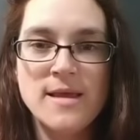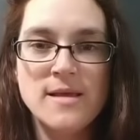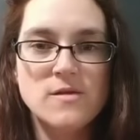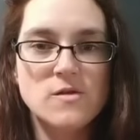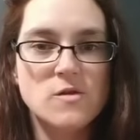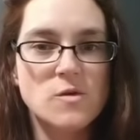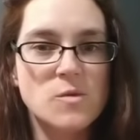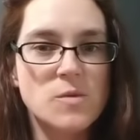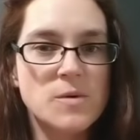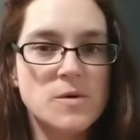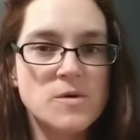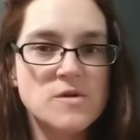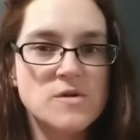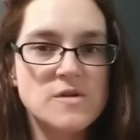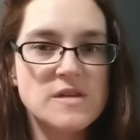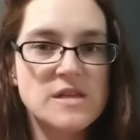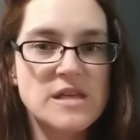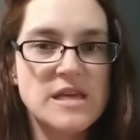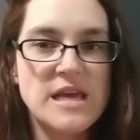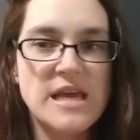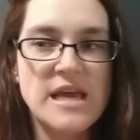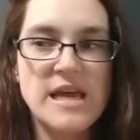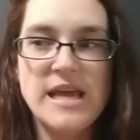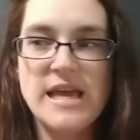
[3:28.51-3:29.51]

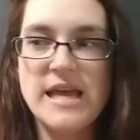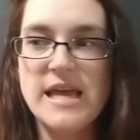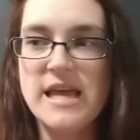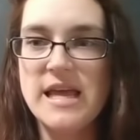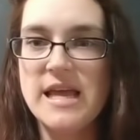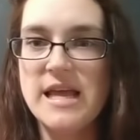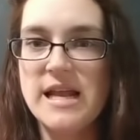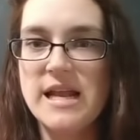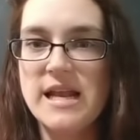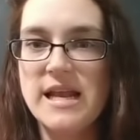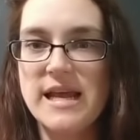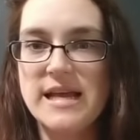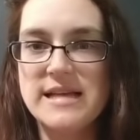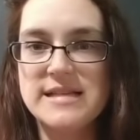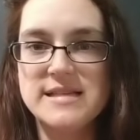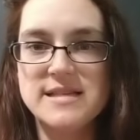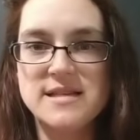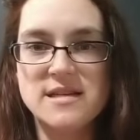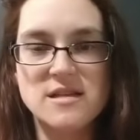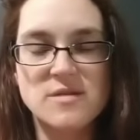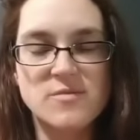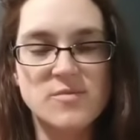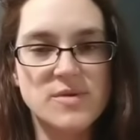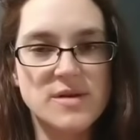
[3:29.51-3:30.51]
Supposedly it gets
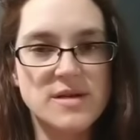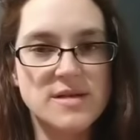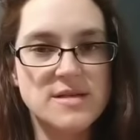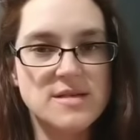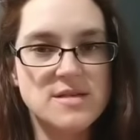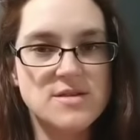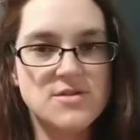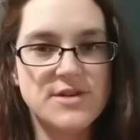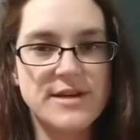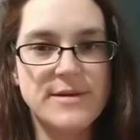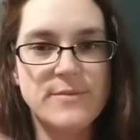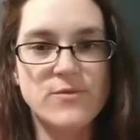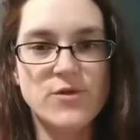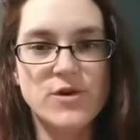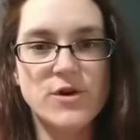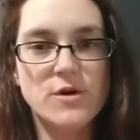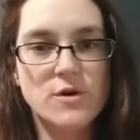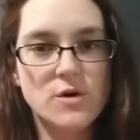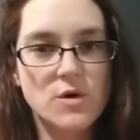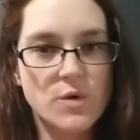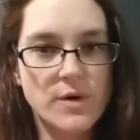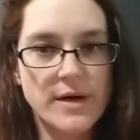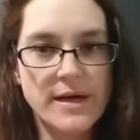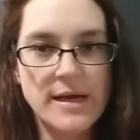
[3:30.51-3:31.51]
into the bloodstream real
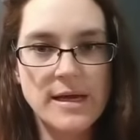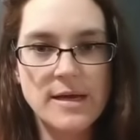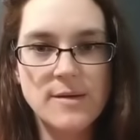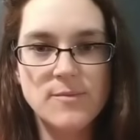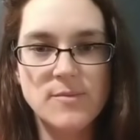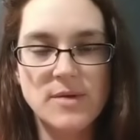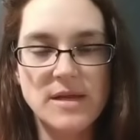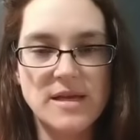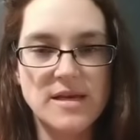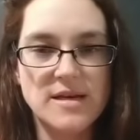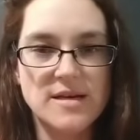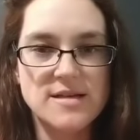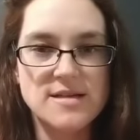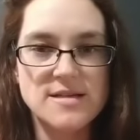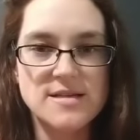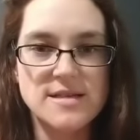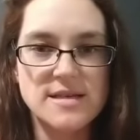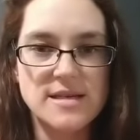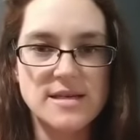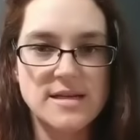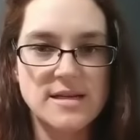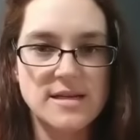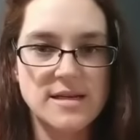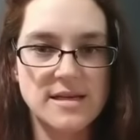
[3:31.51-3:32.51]
quick because
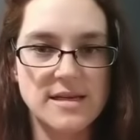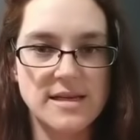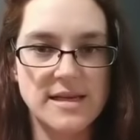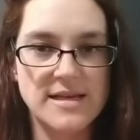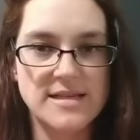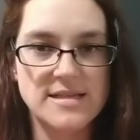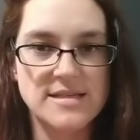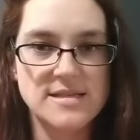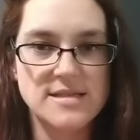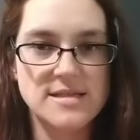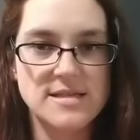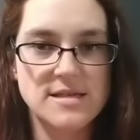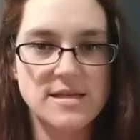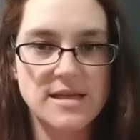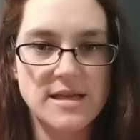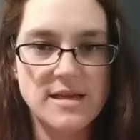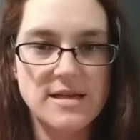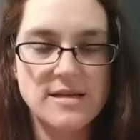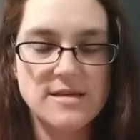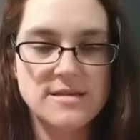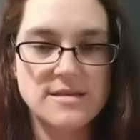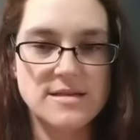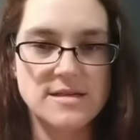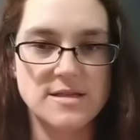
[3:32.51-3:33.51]
it gets
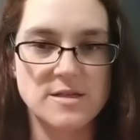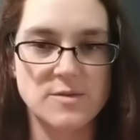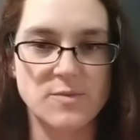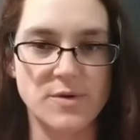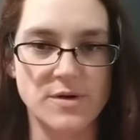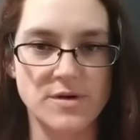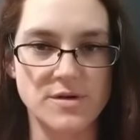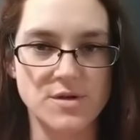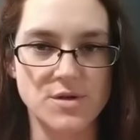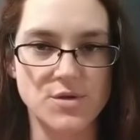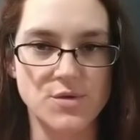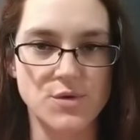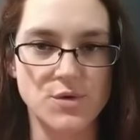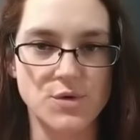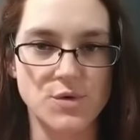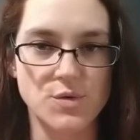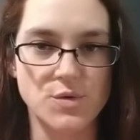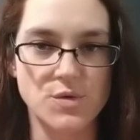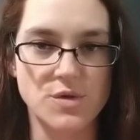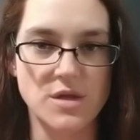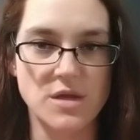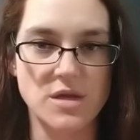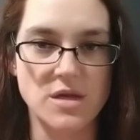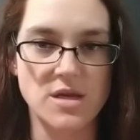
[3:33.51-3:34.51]
dispersed
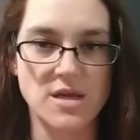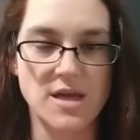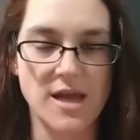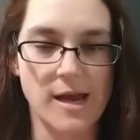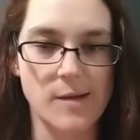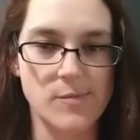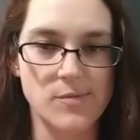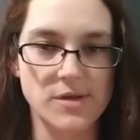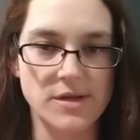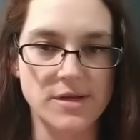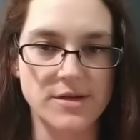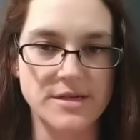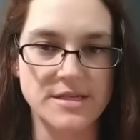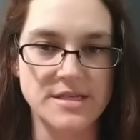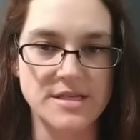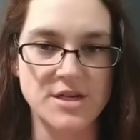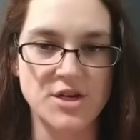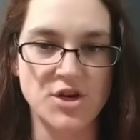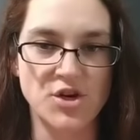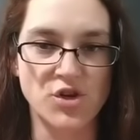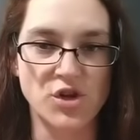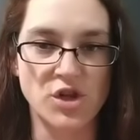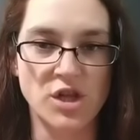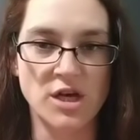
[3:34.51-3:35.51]
through the capillaries in
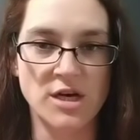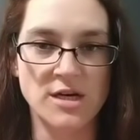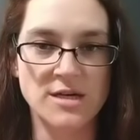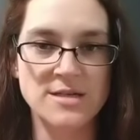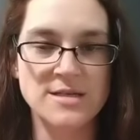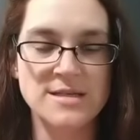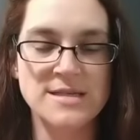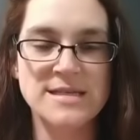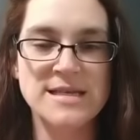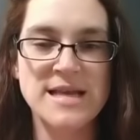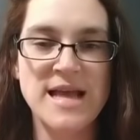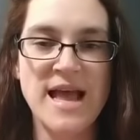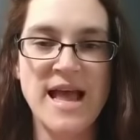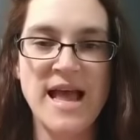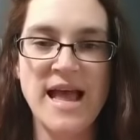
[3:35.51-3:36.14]
your lungs,